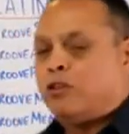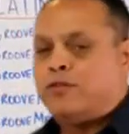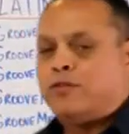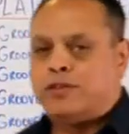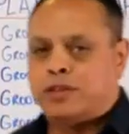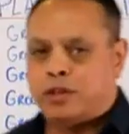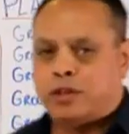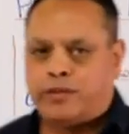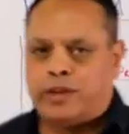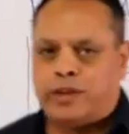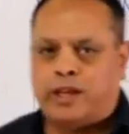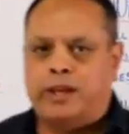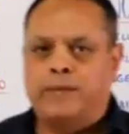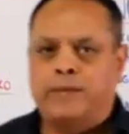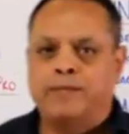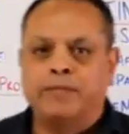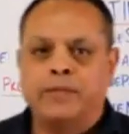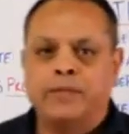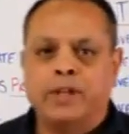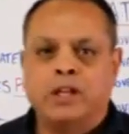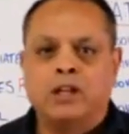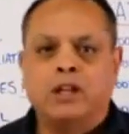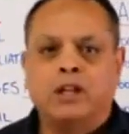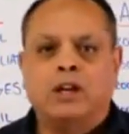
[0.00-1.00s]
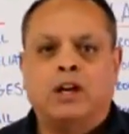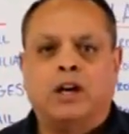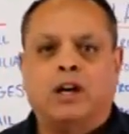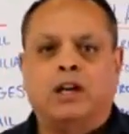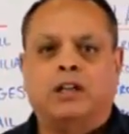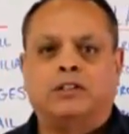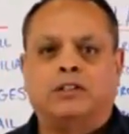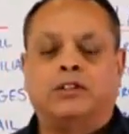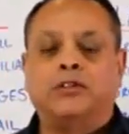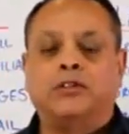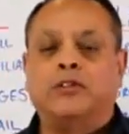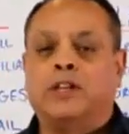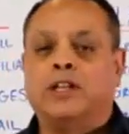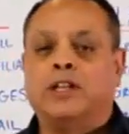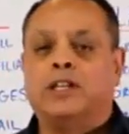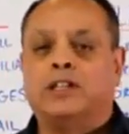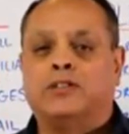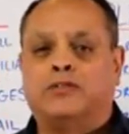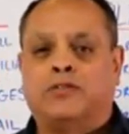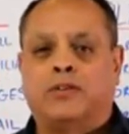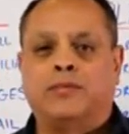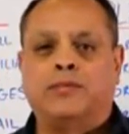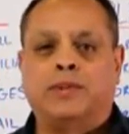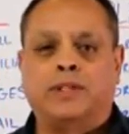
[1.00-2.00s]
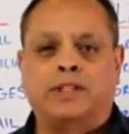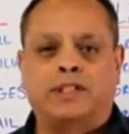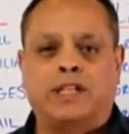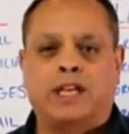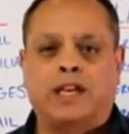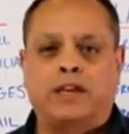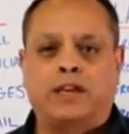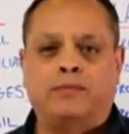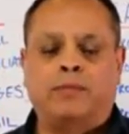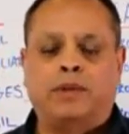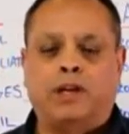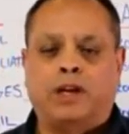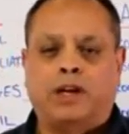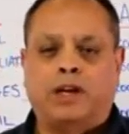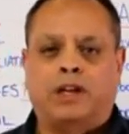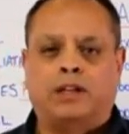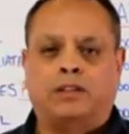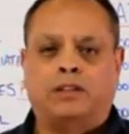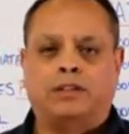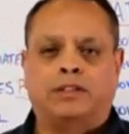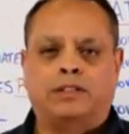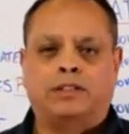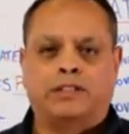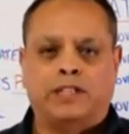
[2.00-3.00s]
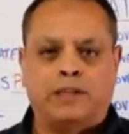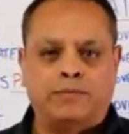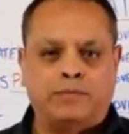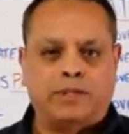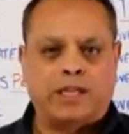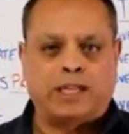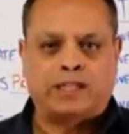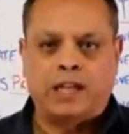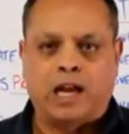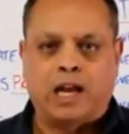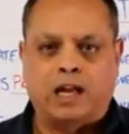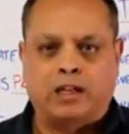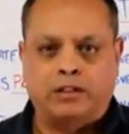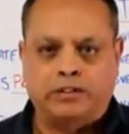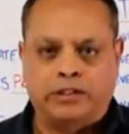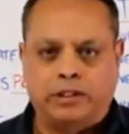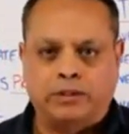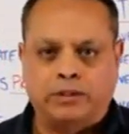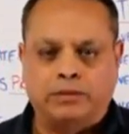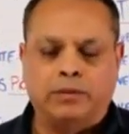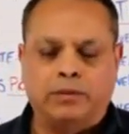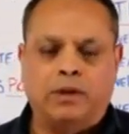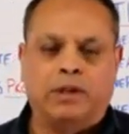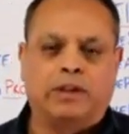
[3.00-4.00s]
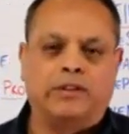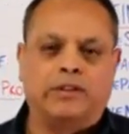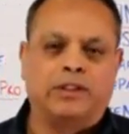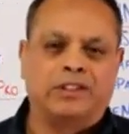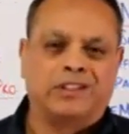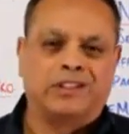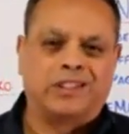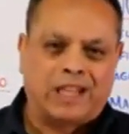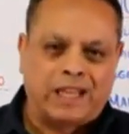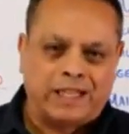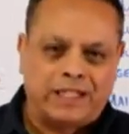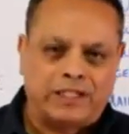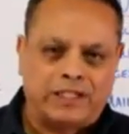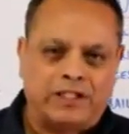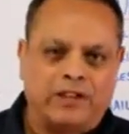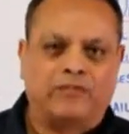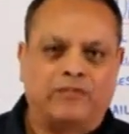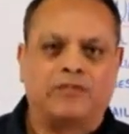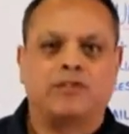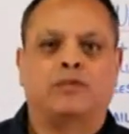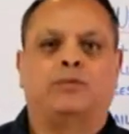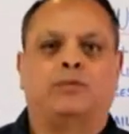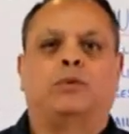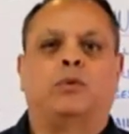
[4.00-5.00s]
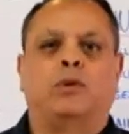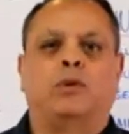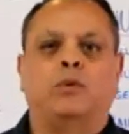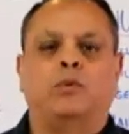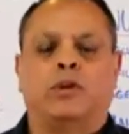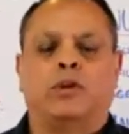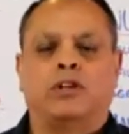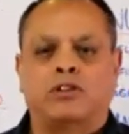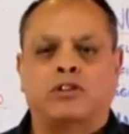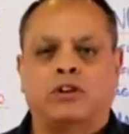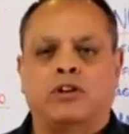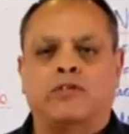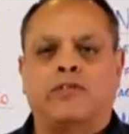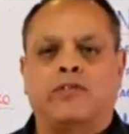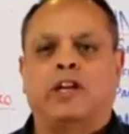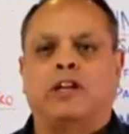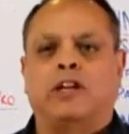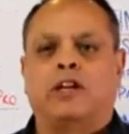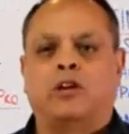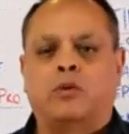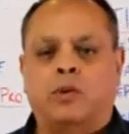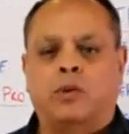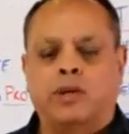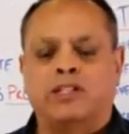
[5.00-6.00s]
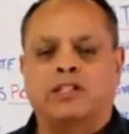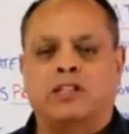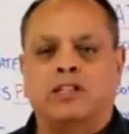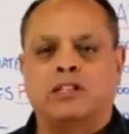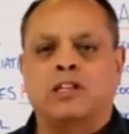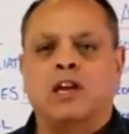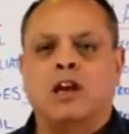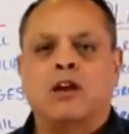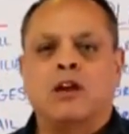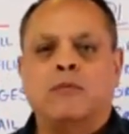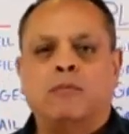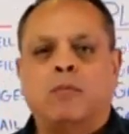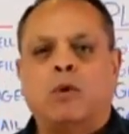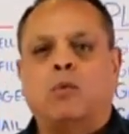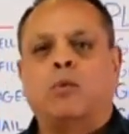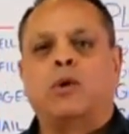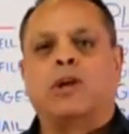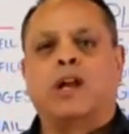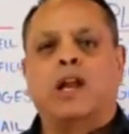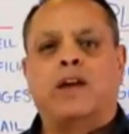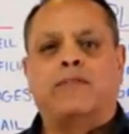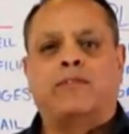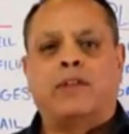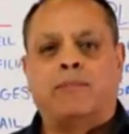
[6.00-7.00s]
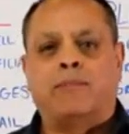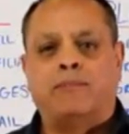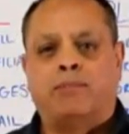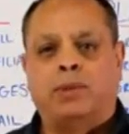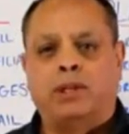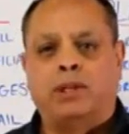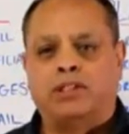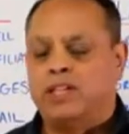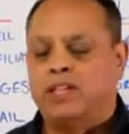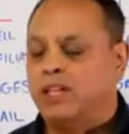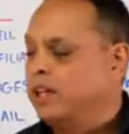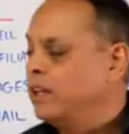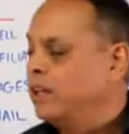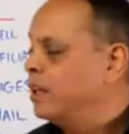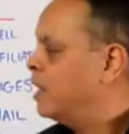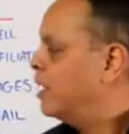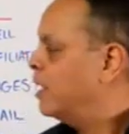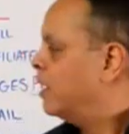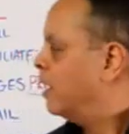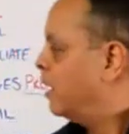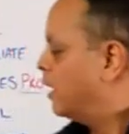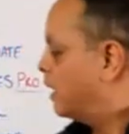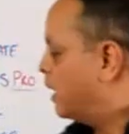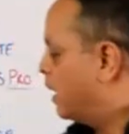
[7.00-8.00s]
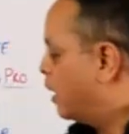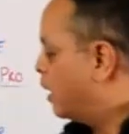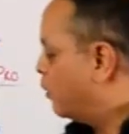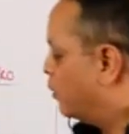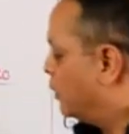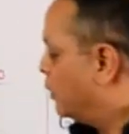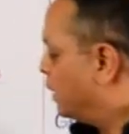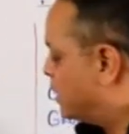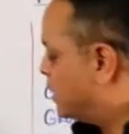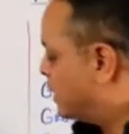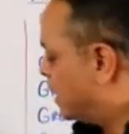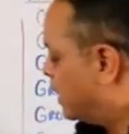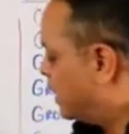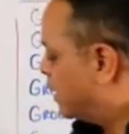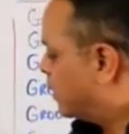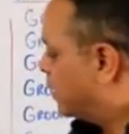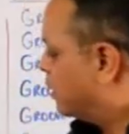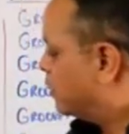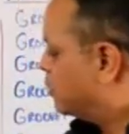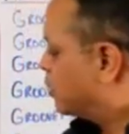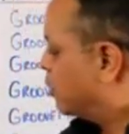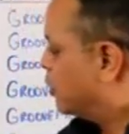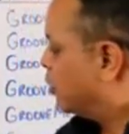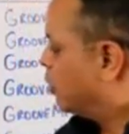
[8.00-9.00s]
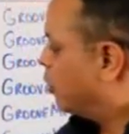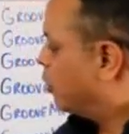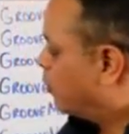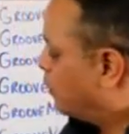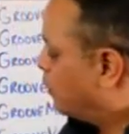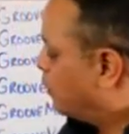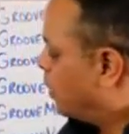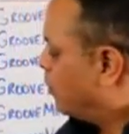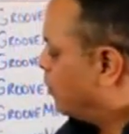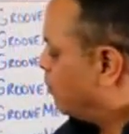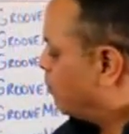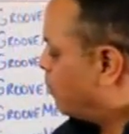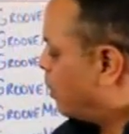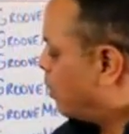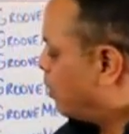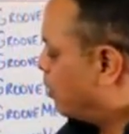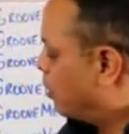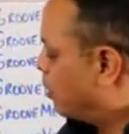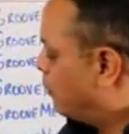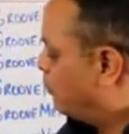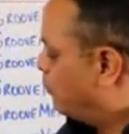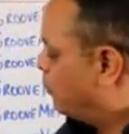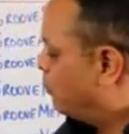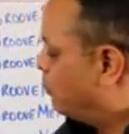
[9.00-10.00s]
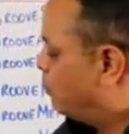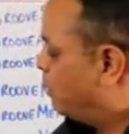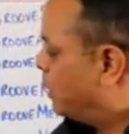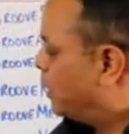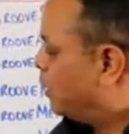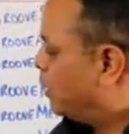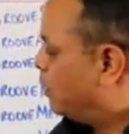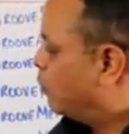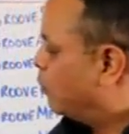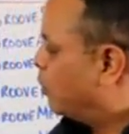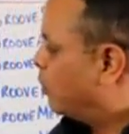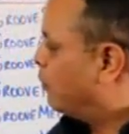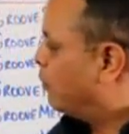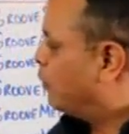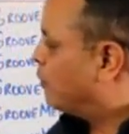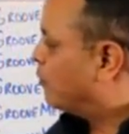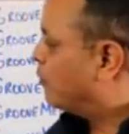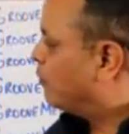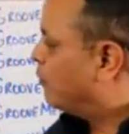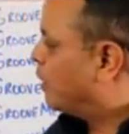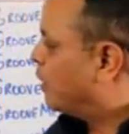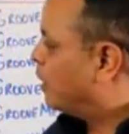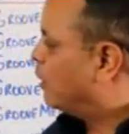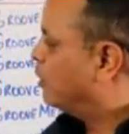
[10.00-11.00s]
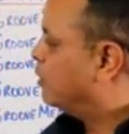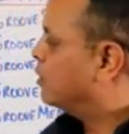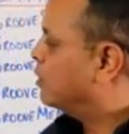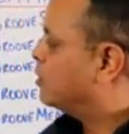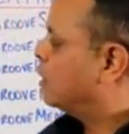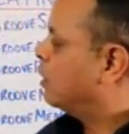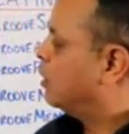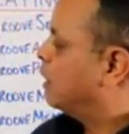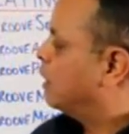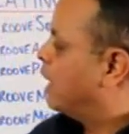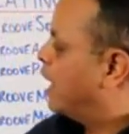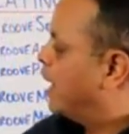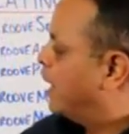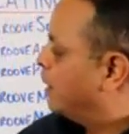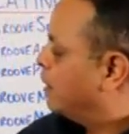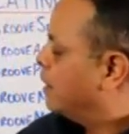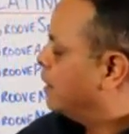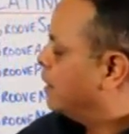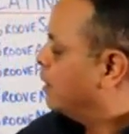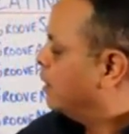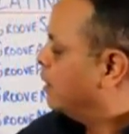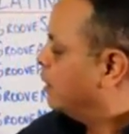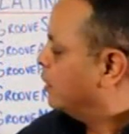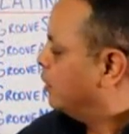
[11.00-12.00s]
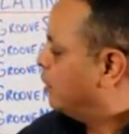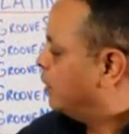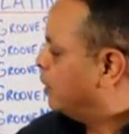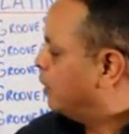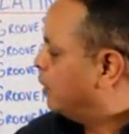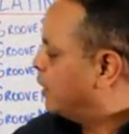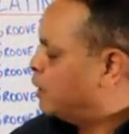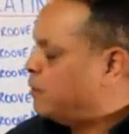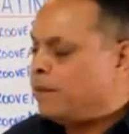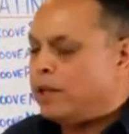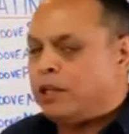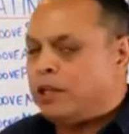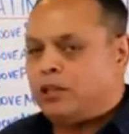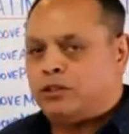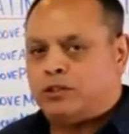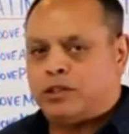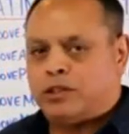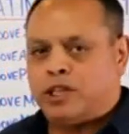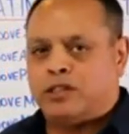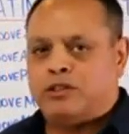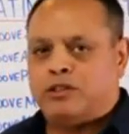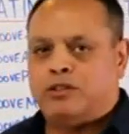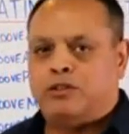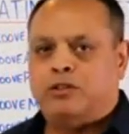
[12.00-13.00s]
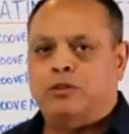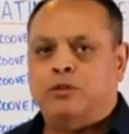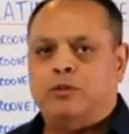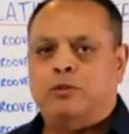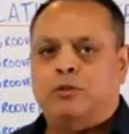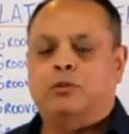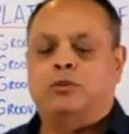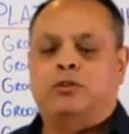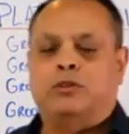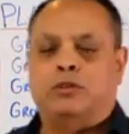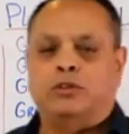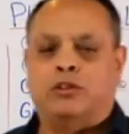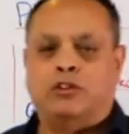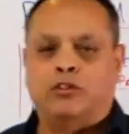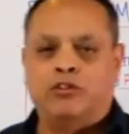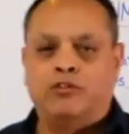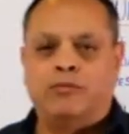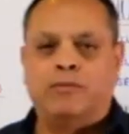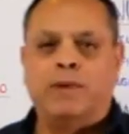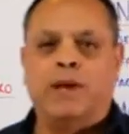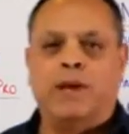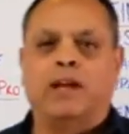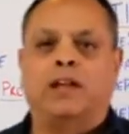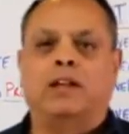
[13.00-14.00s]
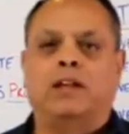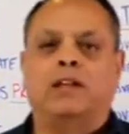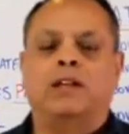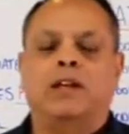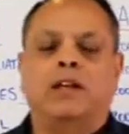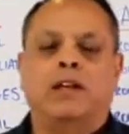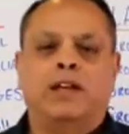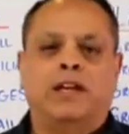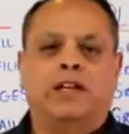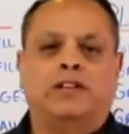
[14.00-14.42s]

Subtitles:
Groove Survey, two things from the same technology. The slight difference between what a survey and a quiz is, but we're going to have that built in. Again, when they take it, it's going to go part of being one of your funnels. It'll add their email address to Groove Mail.